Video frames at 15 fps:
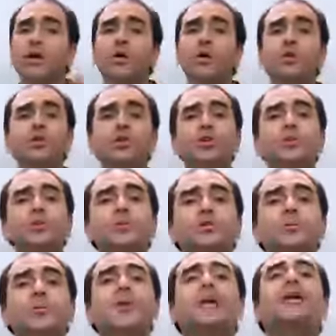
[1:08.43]
Could you
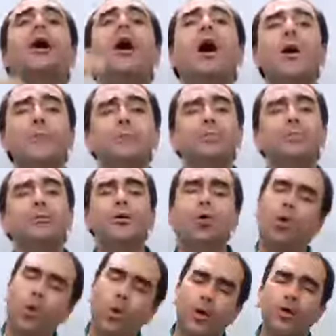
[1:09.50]
speak up
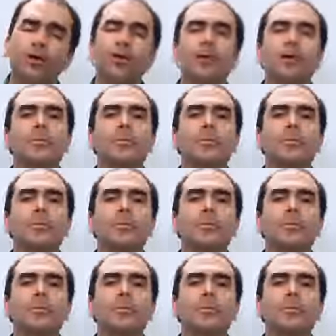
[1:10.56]
or